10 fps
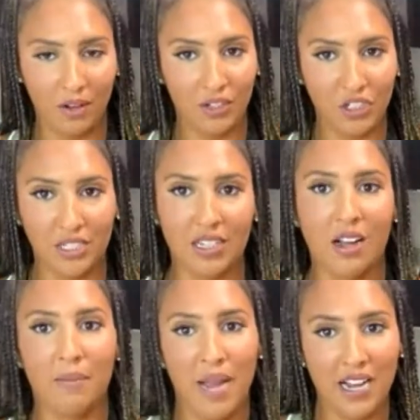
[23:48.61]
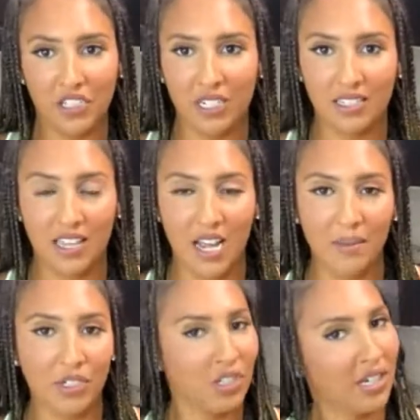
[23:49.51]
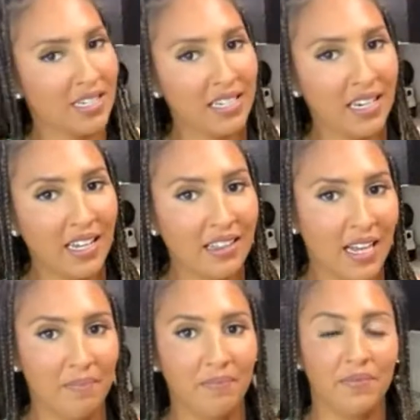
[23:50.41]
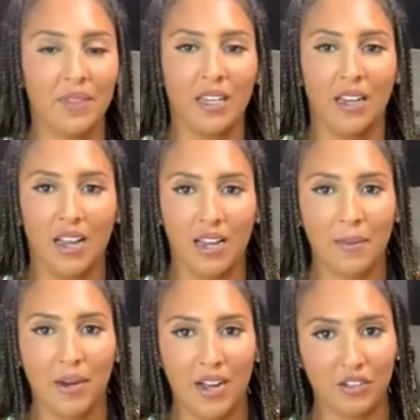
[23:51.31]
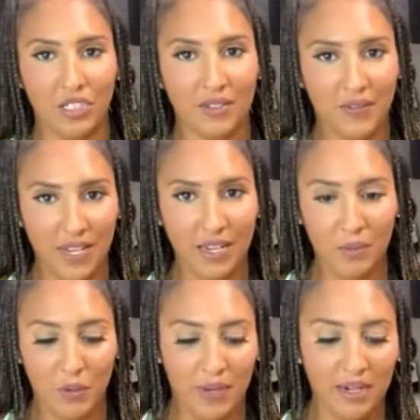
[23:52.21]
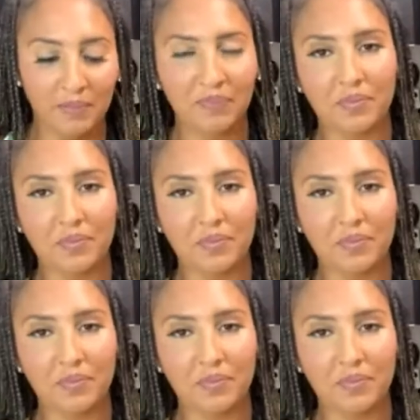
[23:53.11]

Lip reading: she's compassionate to them and she doesn't eat them, and about how she's a vegan mermaid,